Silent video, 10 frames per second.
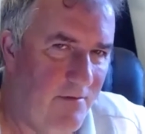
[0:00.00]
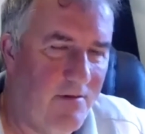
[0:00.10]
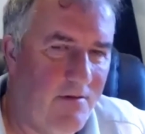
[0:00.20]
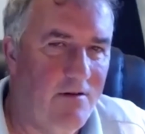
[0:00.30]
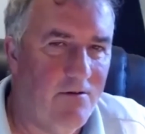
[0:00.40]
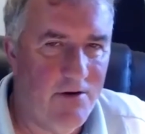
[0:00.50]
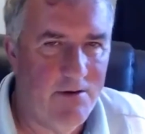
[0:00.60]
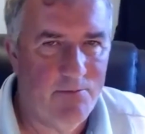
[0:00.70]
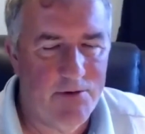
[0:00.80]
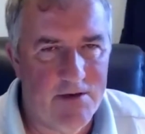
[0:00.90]
you're
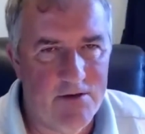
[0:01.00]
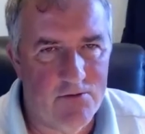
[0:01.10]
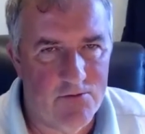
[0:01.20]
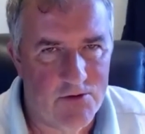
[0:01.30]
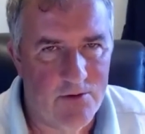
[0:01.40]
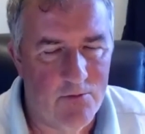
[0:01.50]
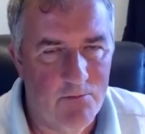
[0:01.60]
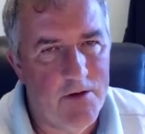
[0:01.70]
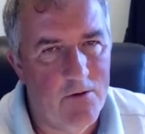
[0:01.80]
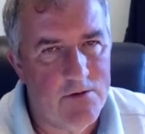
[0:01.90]
in potential trouble.
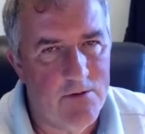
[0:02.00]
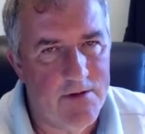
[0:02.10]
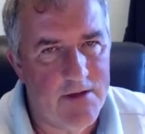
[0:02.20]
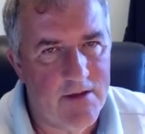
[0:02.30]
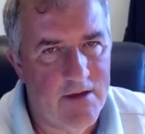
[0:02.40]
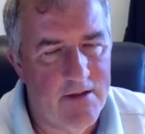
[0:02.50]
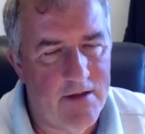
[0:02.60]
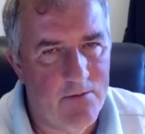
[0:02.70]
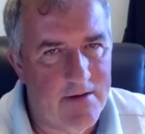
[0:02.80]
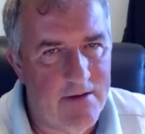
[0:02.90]
So I think
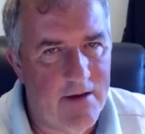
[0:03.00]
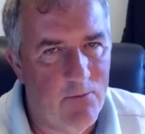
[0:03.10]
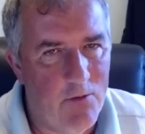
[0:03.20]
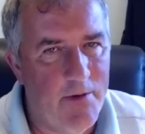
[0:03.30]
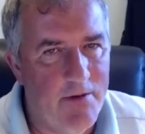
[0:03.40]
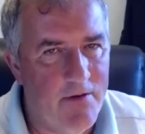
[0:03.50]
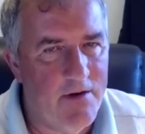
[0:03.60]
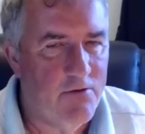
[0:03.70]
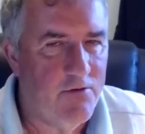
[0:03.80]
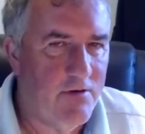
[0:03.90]
that will be a
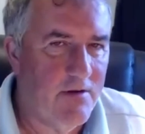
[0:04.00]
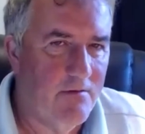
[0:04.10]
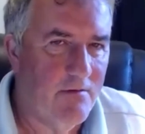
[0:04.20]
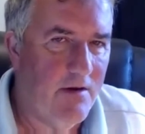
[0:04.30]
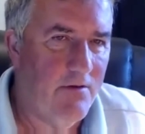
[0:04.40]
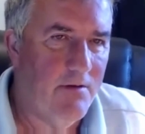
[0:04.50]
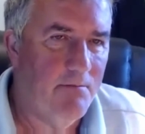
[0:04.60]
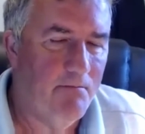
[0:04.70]
very interesting area.